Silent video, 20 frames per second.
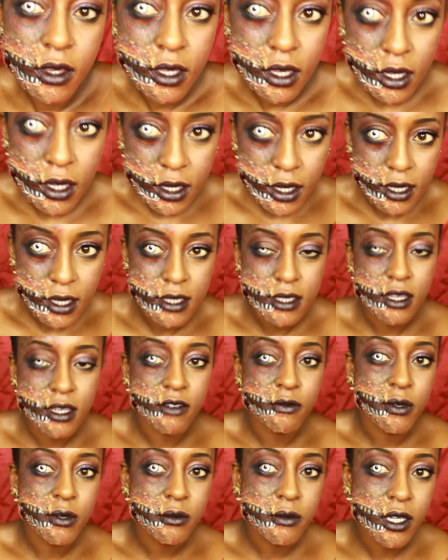Okay, so
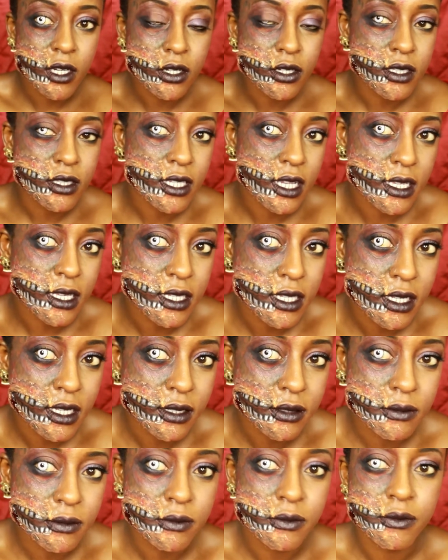I've put my contact
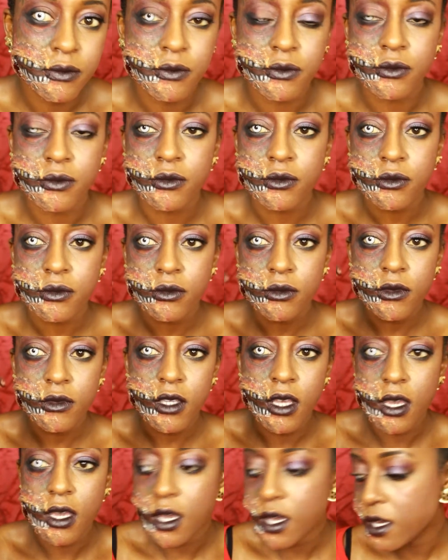in
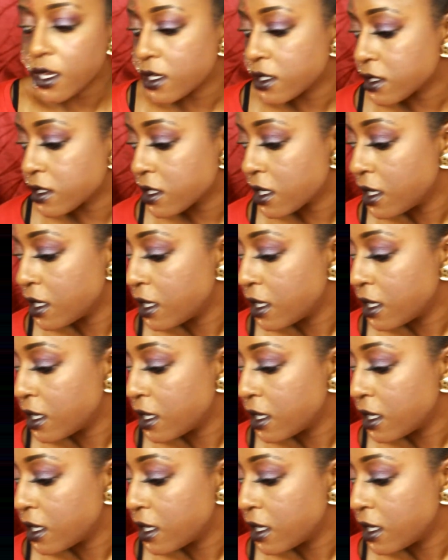and